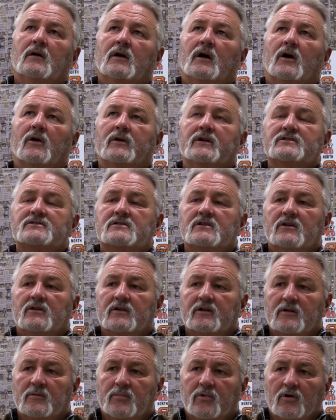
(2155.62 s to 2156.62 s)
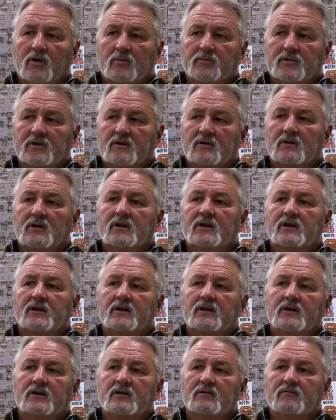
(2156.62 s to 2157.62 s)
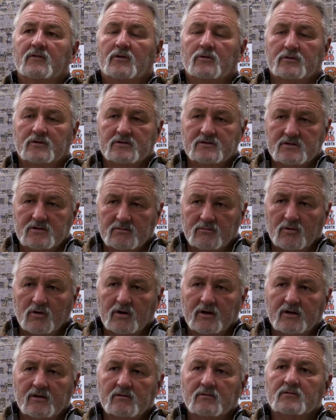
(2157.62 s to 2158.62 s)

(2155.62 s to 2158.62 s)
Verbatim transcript: Our engineering department led a voltage upgrade